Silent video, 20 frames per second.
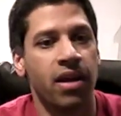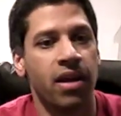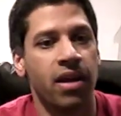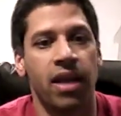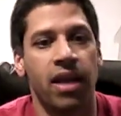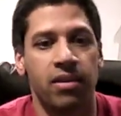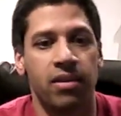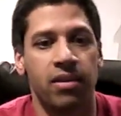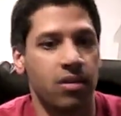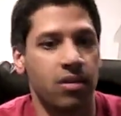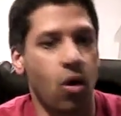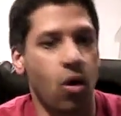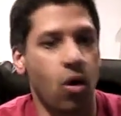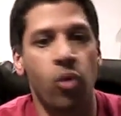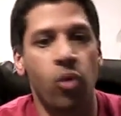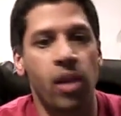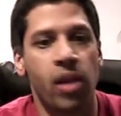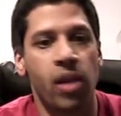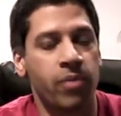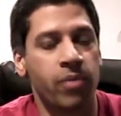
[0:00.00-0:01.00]
and
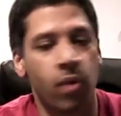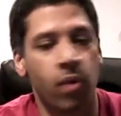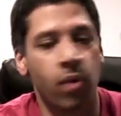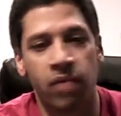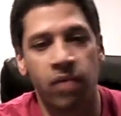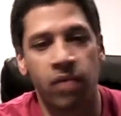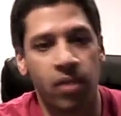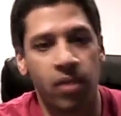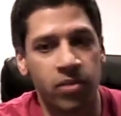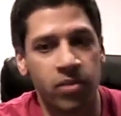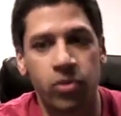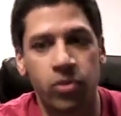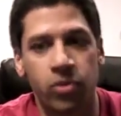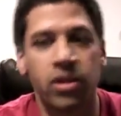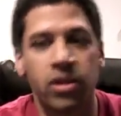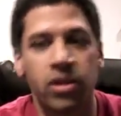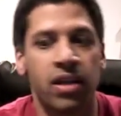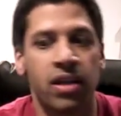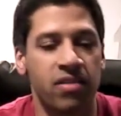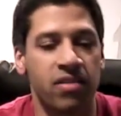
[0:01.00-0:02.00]
hold it up to whatever I'm
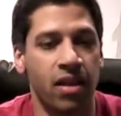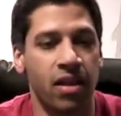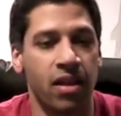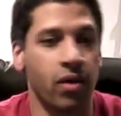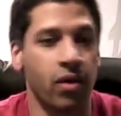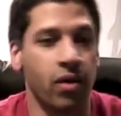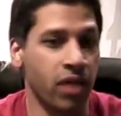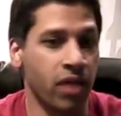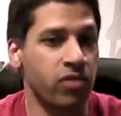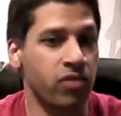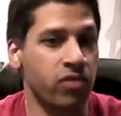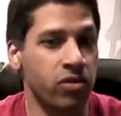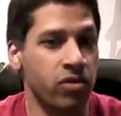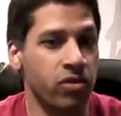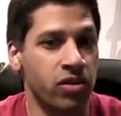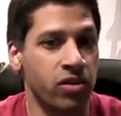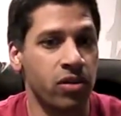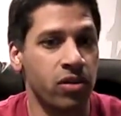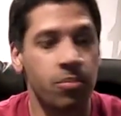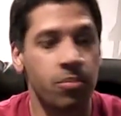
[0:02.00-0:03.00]
doing and say, okay, this looks
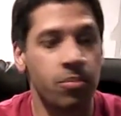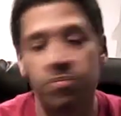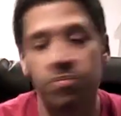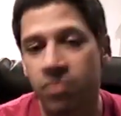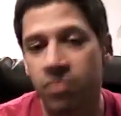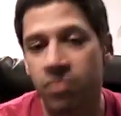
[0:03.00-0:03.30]
good.